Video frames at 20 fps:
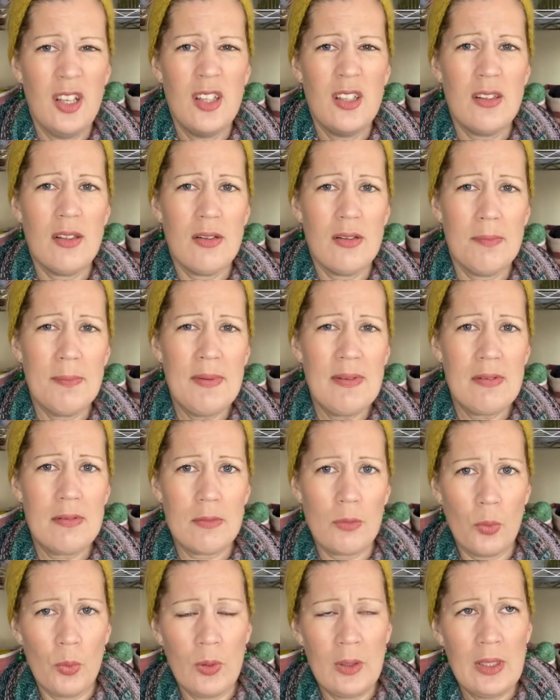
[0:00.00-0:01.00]
So it's been
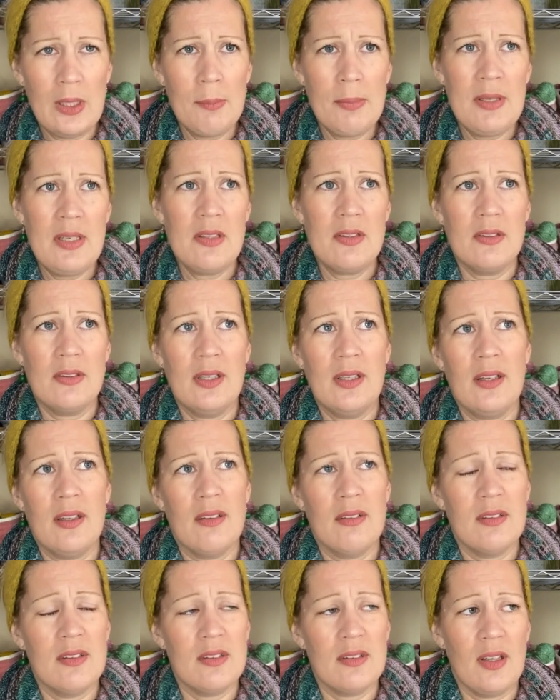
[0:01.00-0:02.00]
stalling a bit and then I
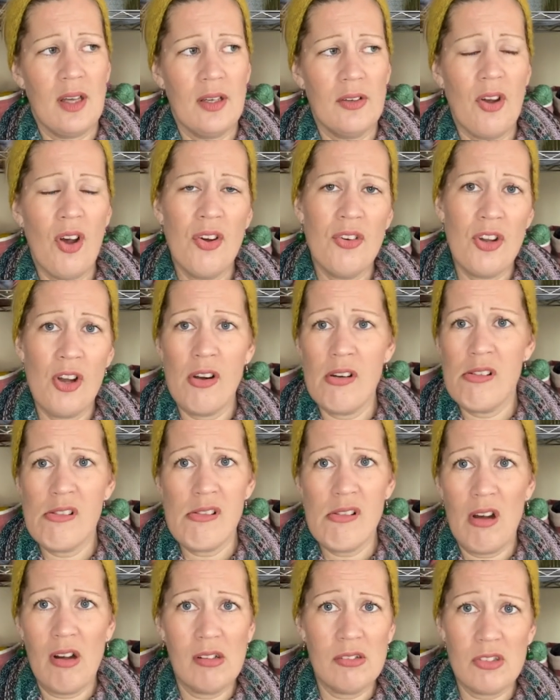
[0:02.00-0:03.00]
decide, oh no,
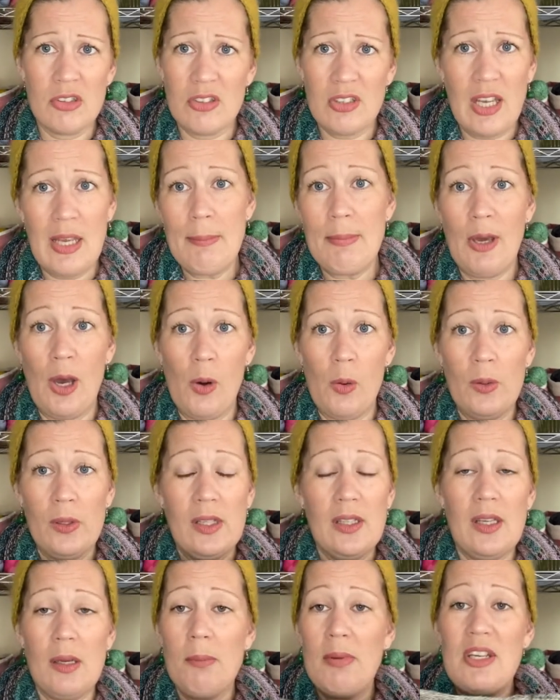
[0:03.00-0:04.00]
I'll just keep going.
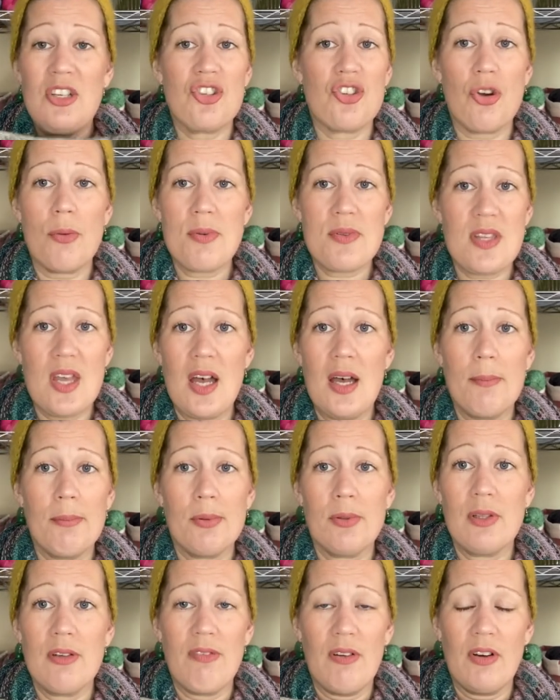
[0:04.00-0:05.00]
It can be a shop
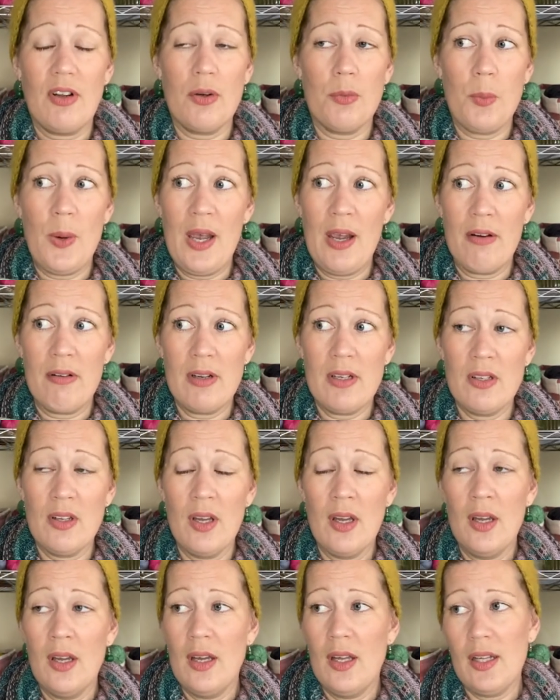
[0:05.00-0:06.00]
sample if I don't wear it.
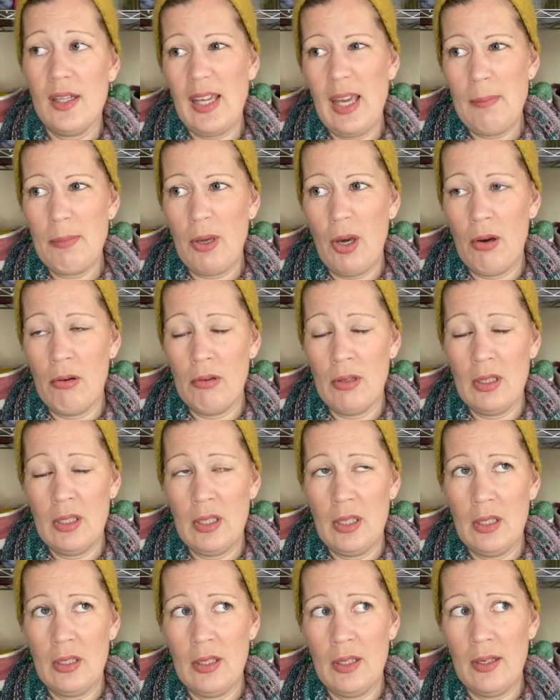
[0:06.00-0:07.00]
And I keep going
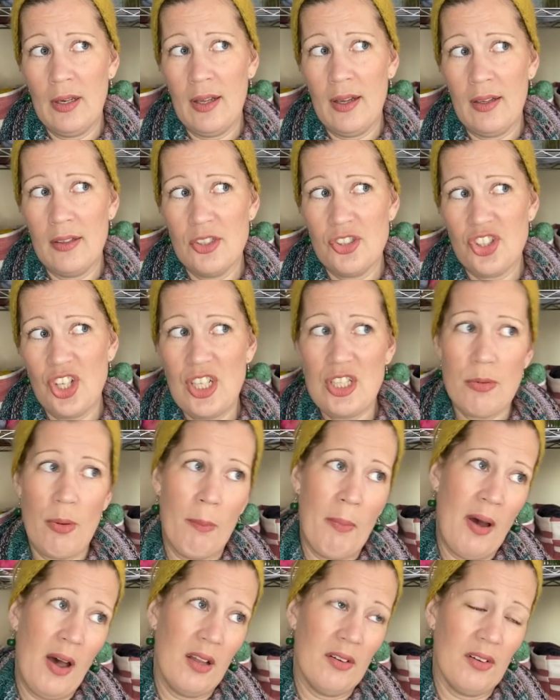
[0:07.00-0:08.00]
and then I change my
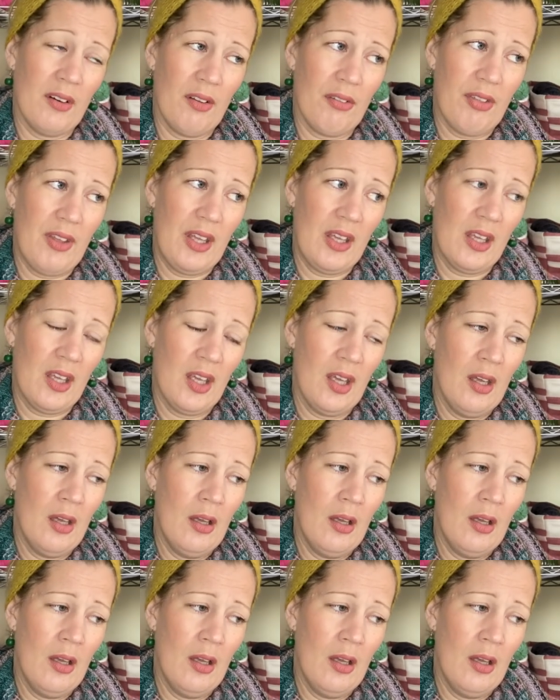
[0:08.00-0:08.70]
mind and I think,